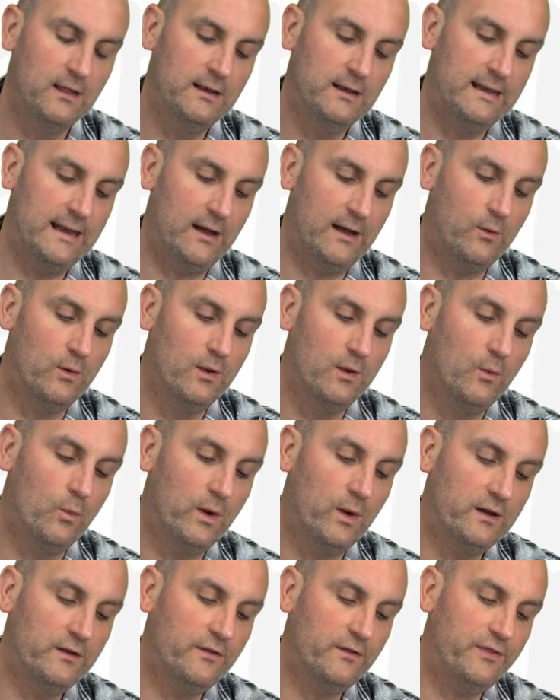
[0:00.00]
Now,
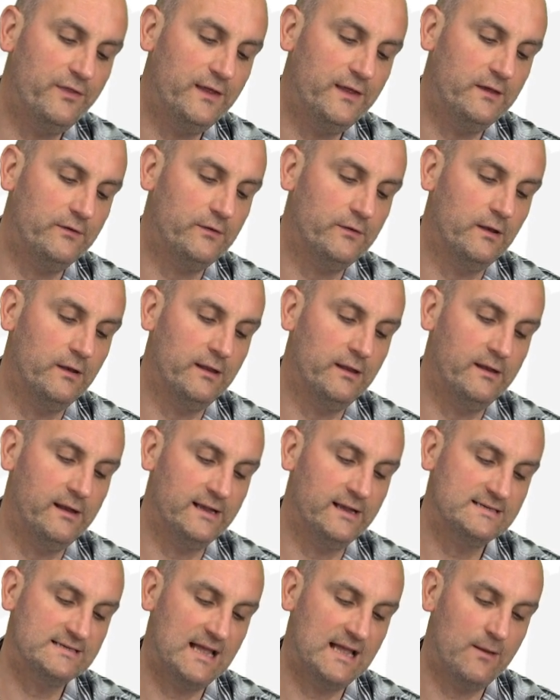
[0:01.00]
one of the things that
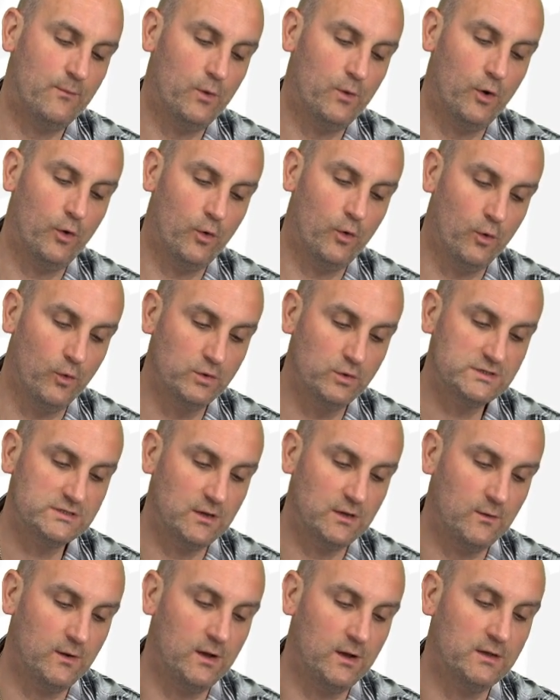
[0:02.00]
exam will
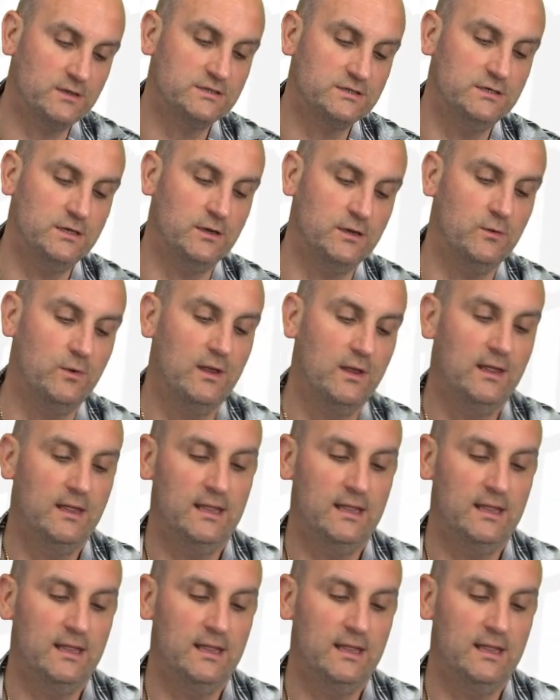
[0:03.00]
also ask you